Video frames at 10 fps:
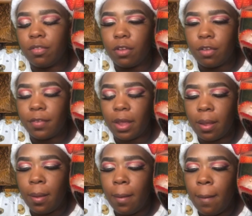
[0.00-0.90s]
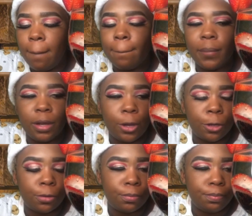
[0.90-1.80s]
off at, but
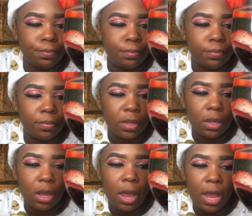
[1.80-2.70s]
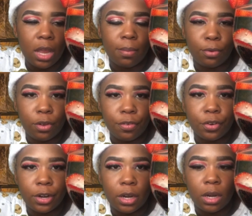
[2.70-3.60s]
yeah, I had a
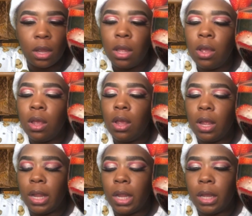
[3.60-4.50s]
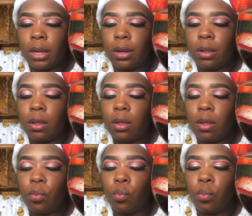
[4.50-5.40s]
boyfriend, and
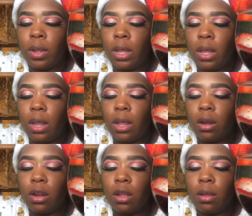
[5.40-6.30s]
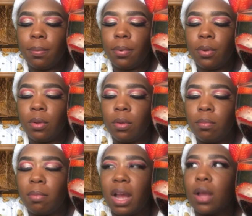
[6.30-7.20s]
we ended up,
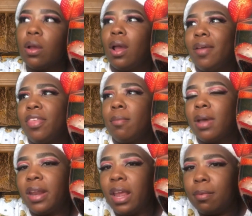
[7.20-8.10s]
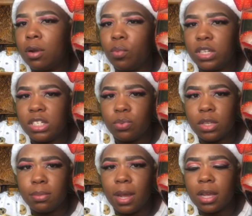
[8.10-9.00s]
I think my neighbor, which was
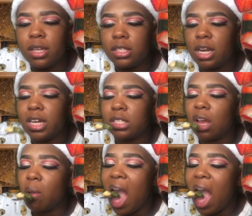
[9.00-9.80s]
my cousin at the time,